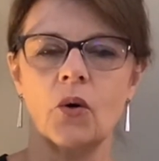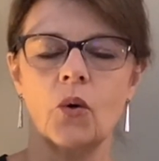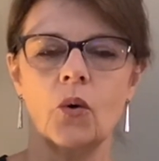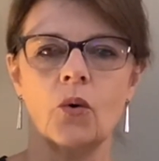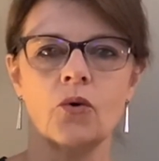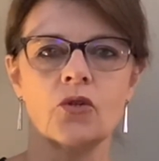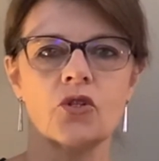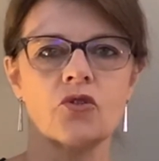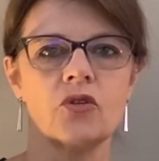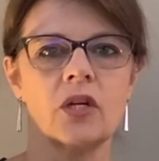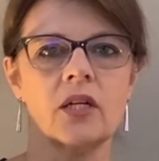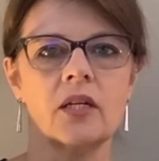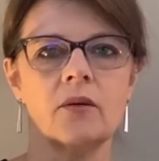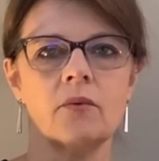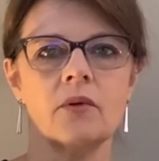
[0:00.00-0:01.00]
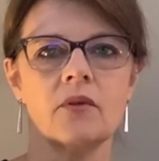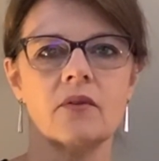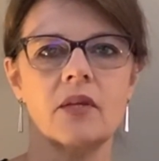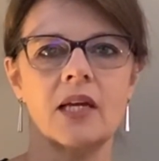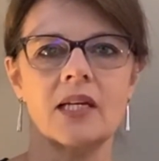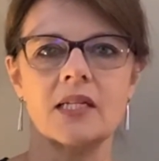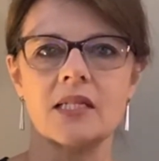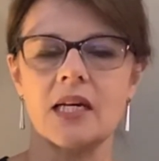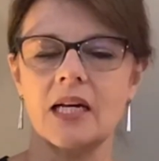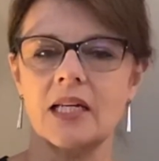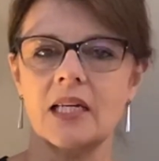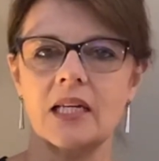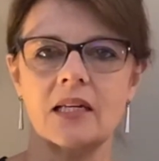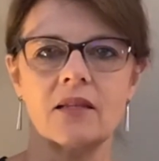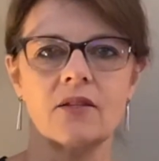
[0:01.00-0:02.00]
or struggling with
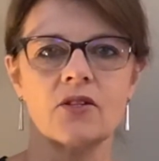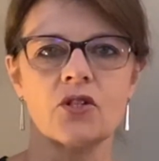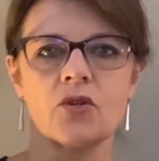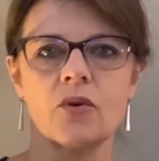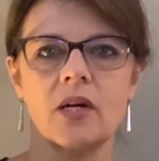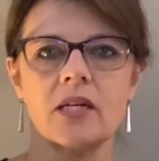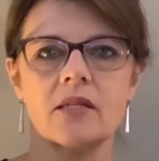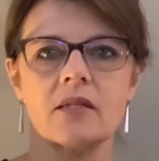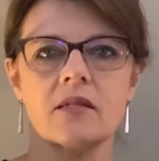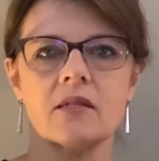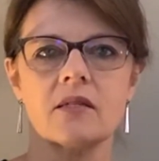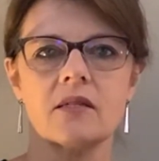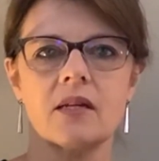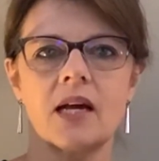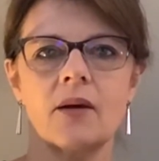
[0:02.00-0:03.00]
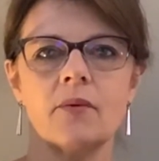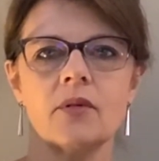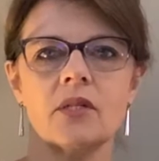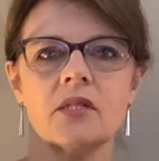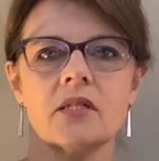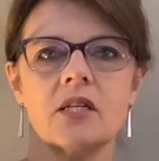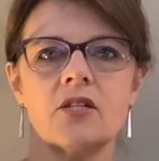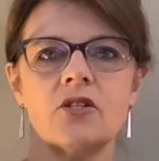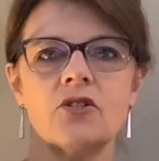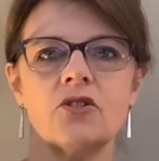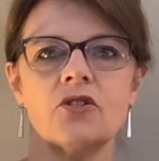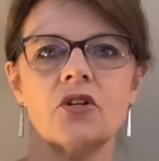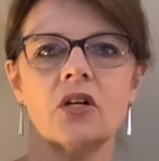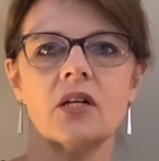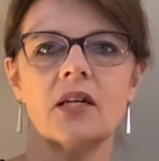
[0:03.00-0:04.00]
anxiety in this crisis, I want to say to you do
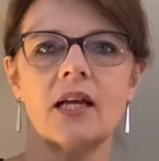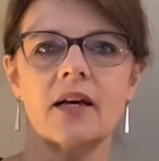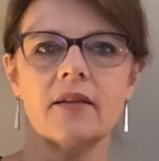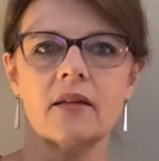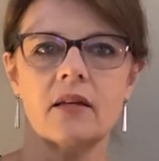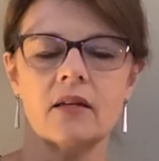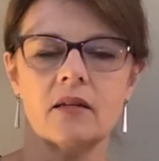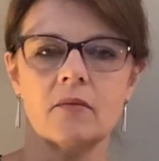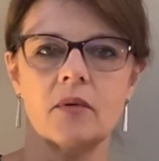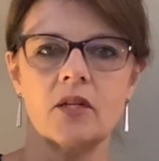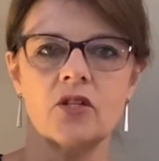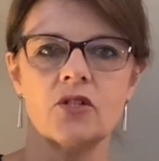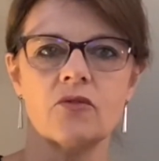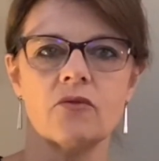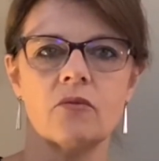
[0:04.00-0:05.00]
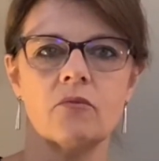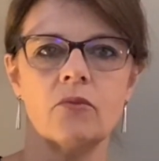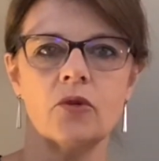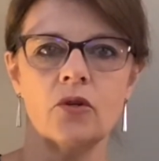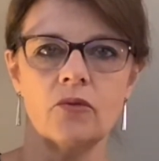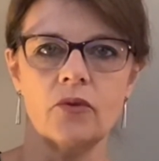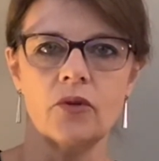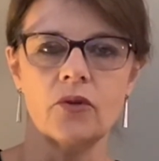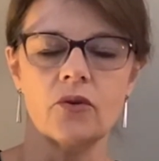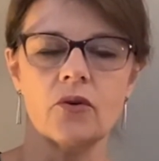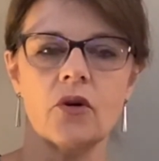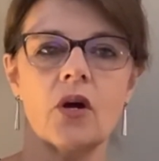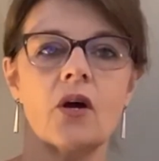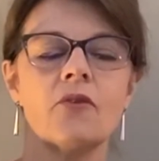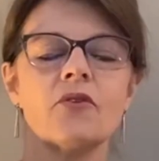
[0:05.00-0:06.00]
not allow the enemy to remove you
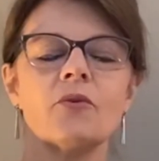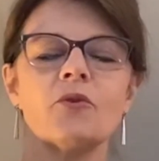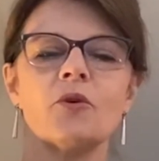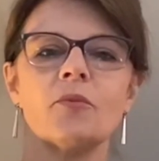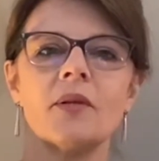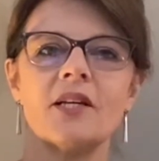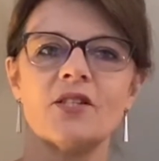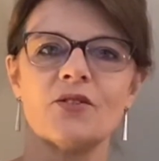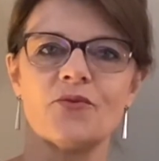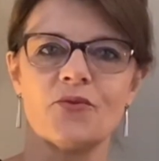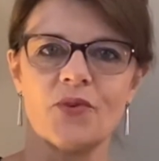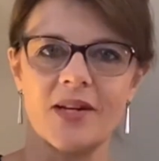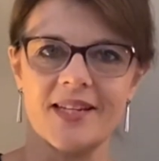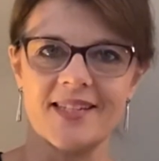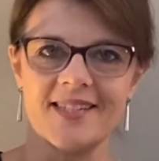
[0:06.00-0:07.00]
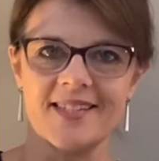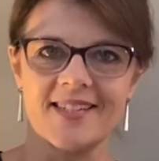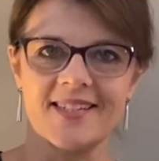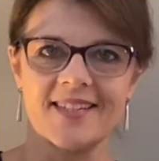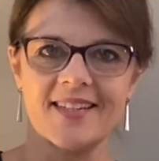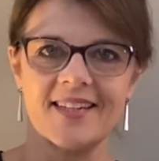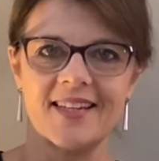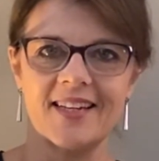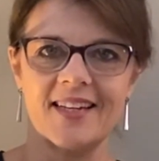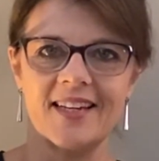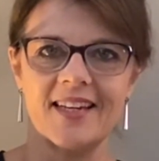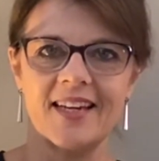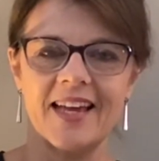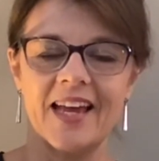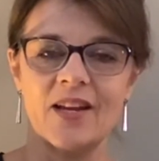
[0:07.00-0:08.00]
from your place of rest
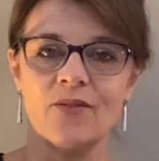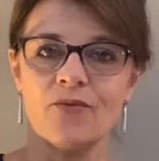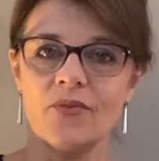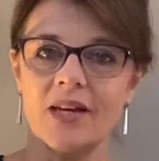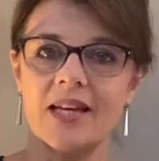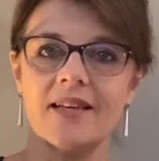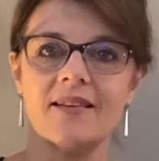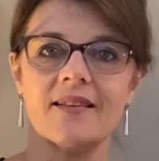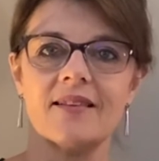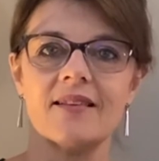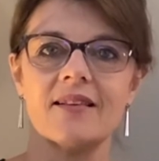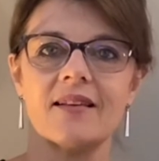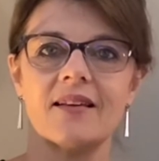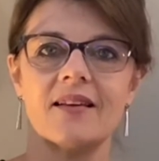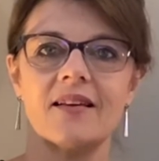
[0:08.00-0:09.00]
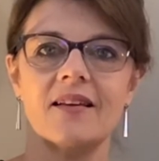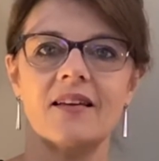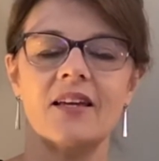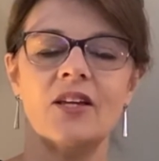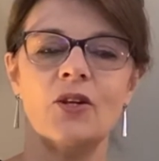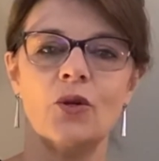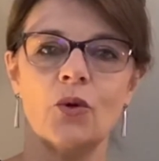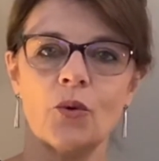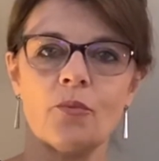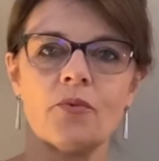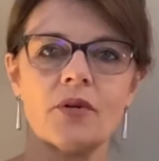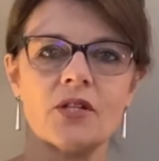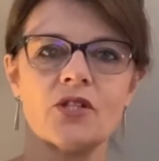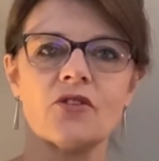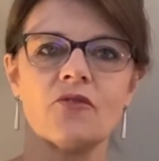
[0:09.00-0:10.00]
and faith in your
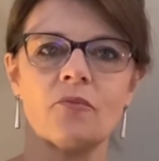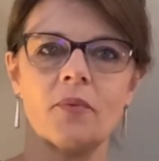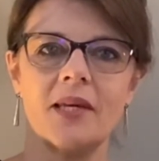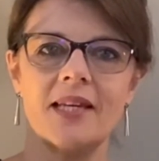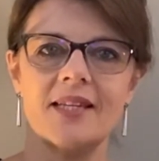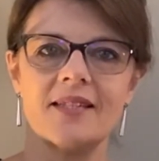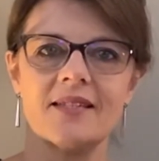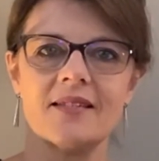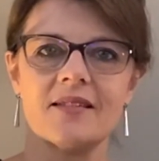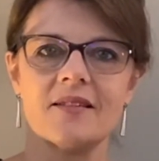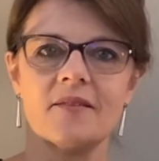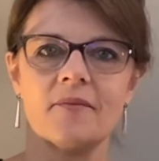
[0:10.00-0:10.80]
Prince of Peace.